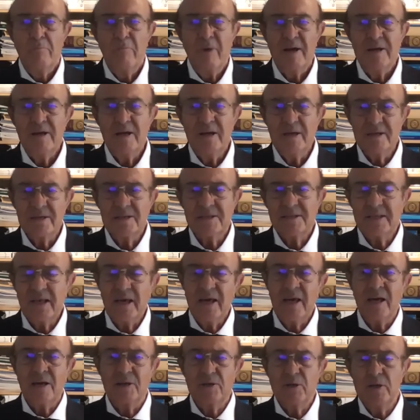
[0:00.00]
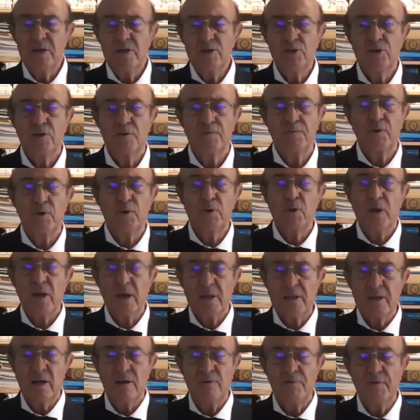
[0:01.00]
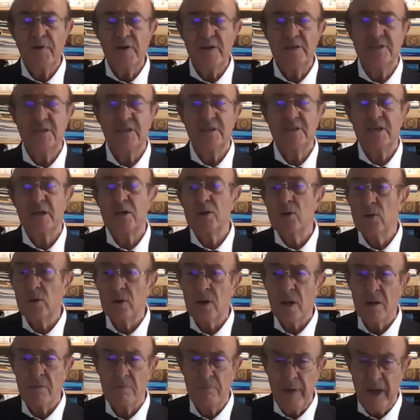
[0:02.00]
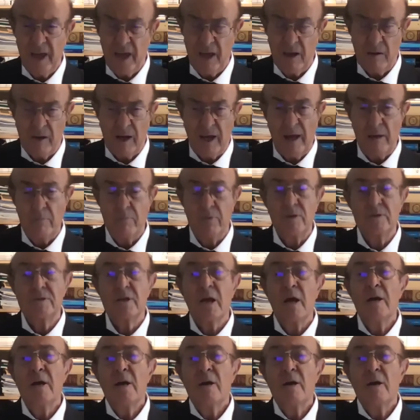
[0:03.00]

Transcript: My year stay at the Institute for Theoretical Physics in Coral Bay Gables